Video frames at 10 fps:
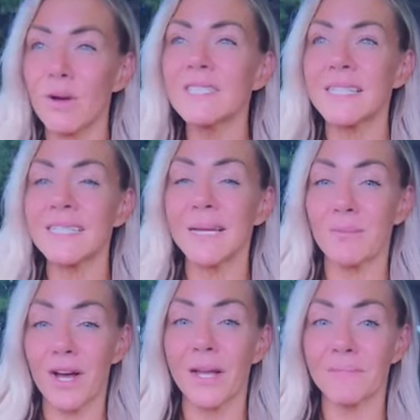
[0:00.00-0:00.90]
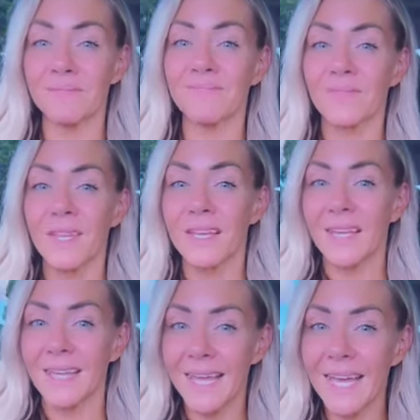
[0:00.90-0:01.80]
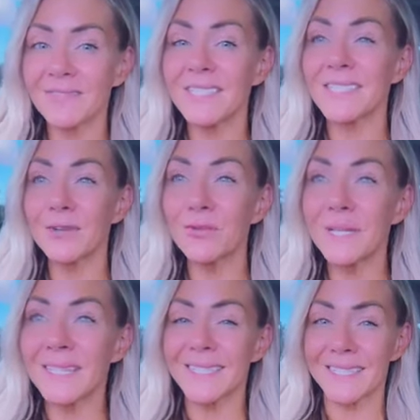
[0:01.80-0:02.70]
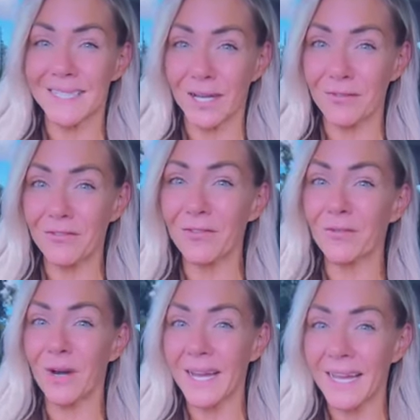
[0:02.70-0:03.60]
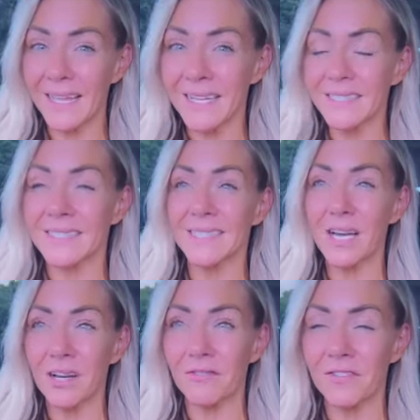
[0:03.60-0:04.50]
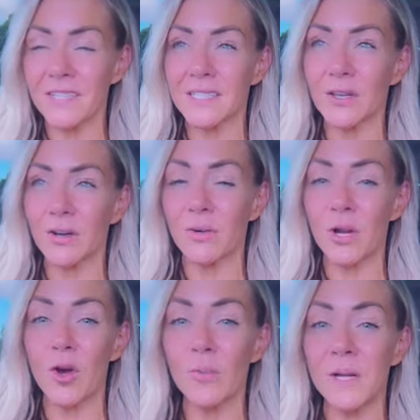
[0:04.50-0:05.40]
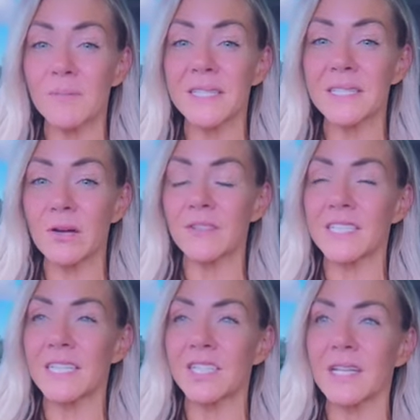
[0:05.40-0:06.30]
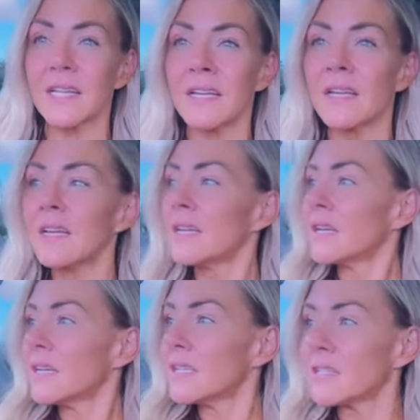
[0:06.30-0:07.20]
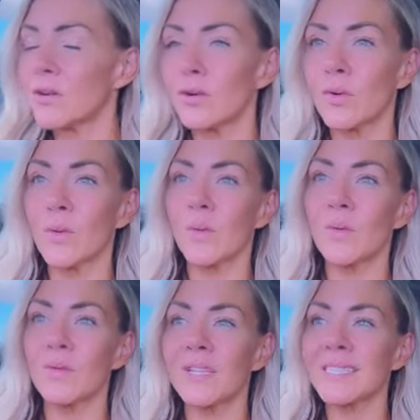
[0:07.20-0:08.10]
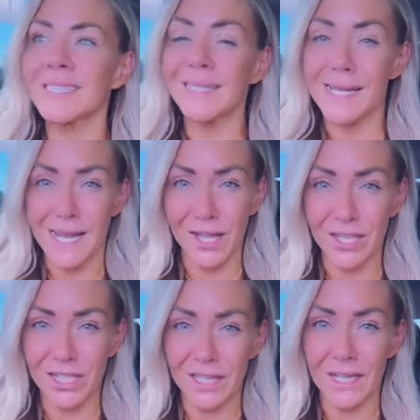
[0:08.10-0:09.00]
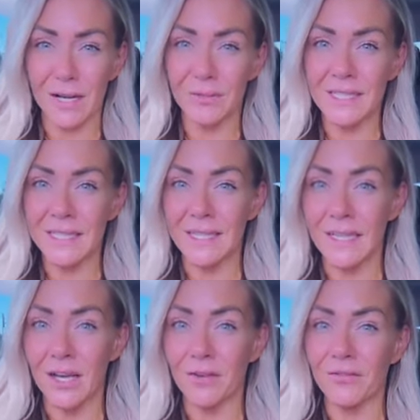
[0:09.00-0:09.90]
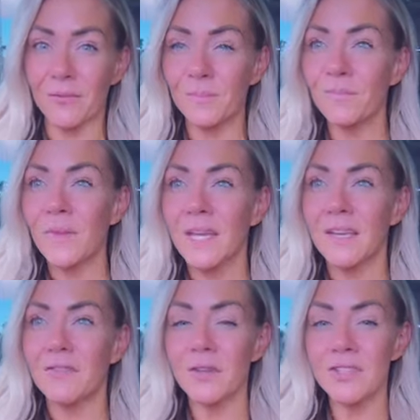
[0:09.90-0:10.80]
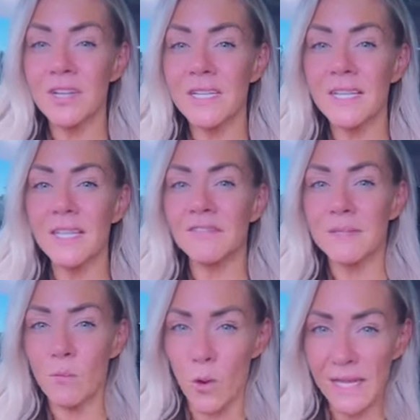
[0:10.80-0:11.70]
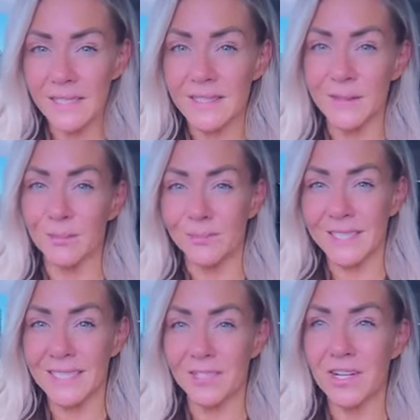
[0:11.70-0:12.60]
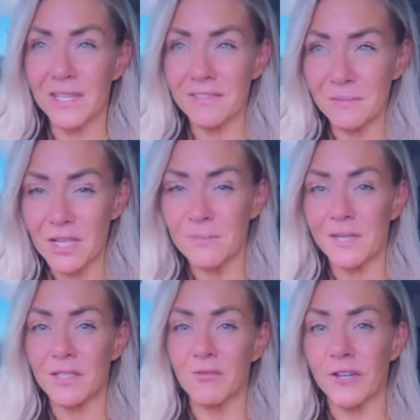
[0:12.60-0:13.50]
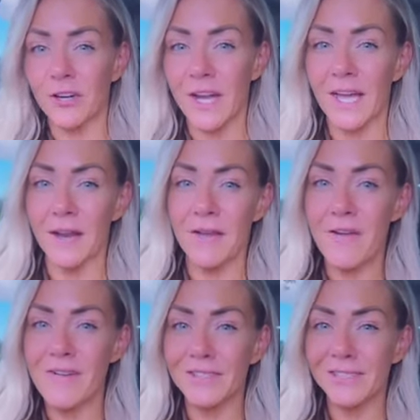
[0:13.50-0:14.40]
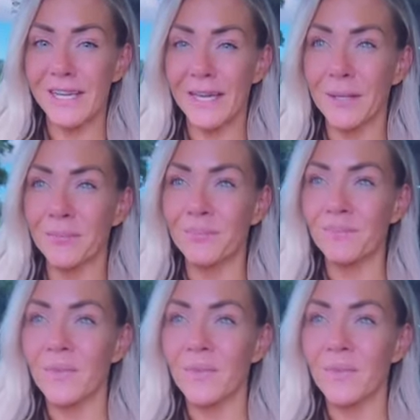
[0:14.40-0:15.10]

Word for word: Most of the time not. And they have to deal with this stuff, right? And it's tough. And so I want to open up this conversation. So this is the analogy that I was thinking of. If you're trying to lift some weights, let's say you're trying to lift some dumbbells over your head, okay?